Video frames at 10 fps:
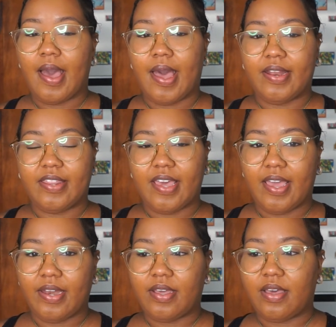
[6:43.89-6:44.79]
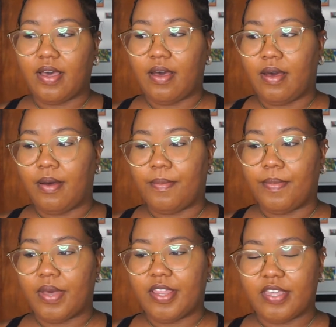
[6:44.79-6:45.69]
And then
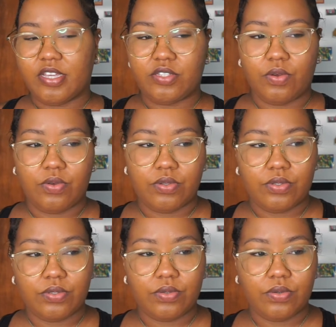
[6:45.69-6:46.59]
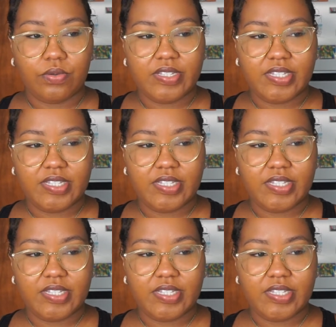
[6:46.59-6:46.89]
there's also